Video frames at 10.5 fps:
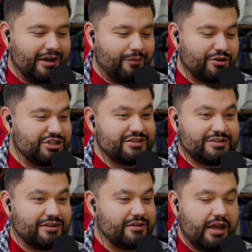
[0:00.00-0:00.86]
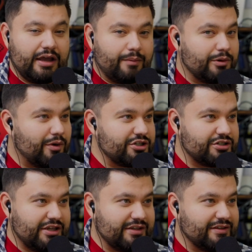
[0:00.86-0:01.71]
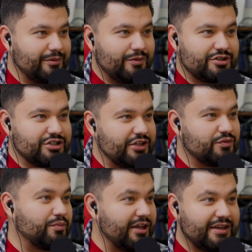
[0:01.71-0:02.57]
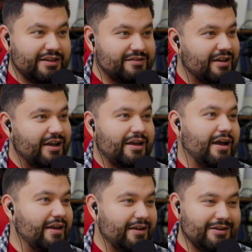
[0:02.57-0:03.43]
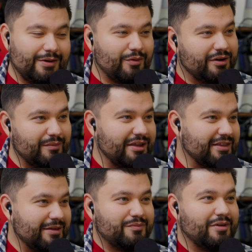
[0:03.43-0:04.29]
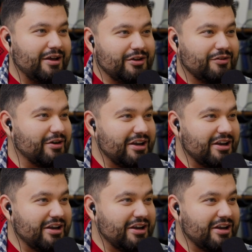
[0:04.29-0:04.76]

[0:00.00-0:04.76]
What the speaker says: which is to, hey, I'm going to watch your kids. Let me watch your kids with my kids. Right. I want to make them a great